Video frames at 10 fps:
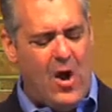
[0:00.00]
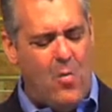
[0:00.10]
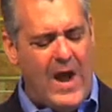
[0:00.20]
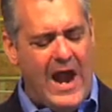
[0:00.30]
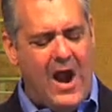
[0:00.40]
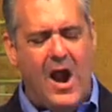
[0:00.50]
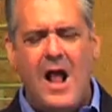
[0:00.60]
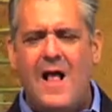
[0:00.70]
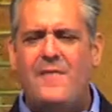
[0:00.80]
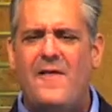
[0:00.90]
aware
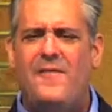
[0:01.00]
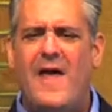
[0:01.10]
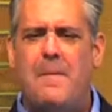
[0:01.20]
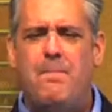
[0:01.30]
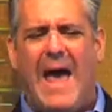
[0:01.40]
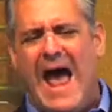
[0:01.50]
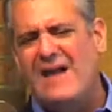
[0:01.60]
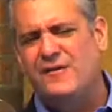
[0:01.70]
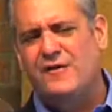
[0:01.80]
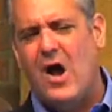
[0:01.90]
that they
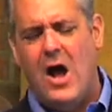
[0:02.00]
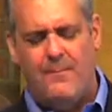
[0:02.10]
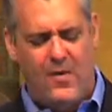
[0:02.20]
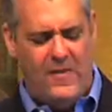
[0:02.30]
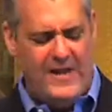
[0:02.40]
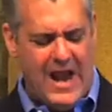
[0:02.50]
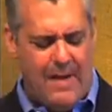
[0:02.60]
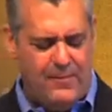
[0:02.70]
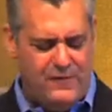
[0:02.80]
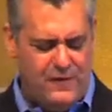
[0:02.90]
passed up on the
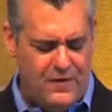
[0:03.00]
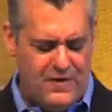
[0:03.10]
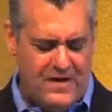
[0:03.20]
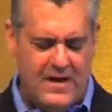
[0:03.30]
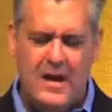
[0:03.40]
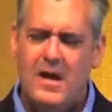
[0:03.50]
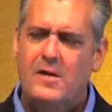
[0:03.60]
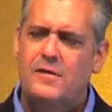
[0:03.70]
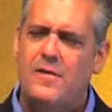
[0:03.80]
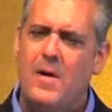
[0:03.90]
opportunity
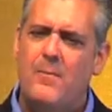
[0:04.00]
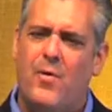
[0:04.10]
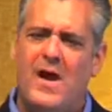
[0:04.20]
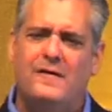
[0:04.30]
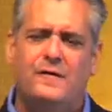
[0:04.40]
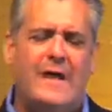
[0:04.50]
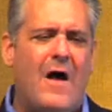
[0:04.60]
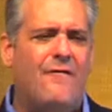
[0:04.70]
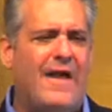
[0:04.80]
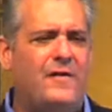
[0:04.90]
to embrace
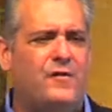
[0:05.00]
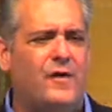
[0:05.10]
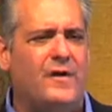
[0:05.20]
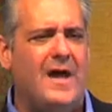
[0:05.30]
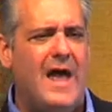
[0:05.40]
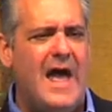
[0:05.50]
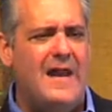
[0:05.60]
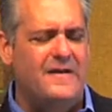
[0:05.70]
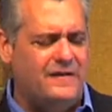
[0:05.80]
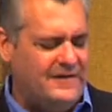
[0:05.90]
salvation
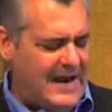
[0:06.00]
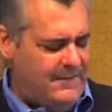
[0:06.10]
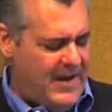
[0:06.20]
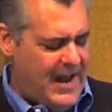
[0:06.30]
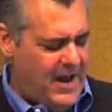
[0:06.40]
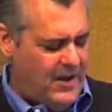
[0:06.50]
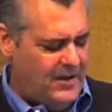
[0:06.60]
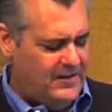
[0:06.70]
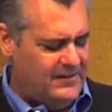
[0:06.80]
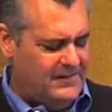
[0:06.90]
and escape hell.
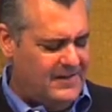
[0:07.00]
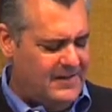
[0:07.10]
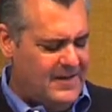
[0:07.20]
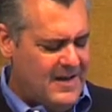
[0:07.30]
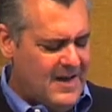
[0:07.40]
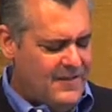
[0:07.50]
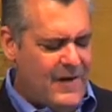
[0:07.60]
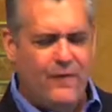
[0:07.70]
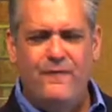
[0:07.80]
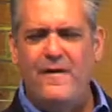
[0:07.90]

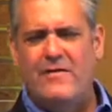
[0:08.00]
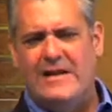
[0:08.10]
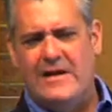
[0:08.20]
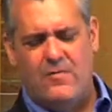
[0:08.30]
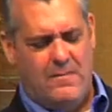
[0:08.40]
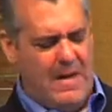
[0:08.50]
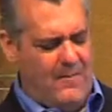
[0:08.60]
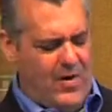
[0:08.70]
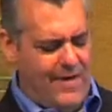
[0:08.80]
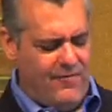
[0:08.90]
They'll vividly
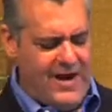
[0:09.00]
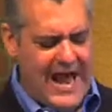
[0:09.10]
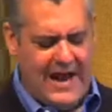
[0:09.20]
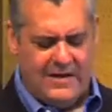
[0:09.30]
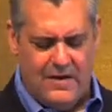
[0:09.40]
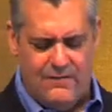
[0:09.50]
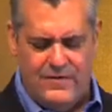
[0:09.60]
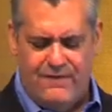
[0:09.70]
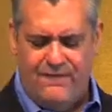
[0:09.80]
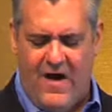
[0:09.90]
remember every act of
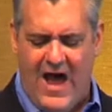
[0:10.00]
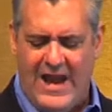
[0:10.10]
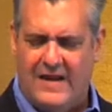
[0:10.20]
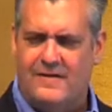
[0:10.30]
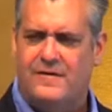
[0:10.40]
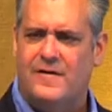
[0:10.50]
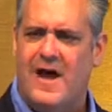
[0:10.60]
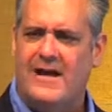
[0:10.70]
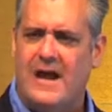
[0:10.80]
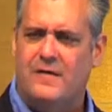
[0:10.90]
defiance
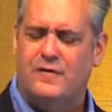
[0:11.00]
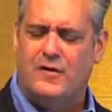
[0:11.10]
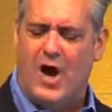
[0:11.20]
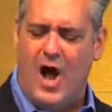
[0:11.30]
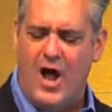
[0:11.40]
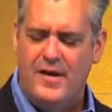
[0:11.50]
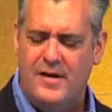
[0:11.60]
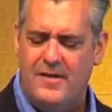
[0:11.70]
against God.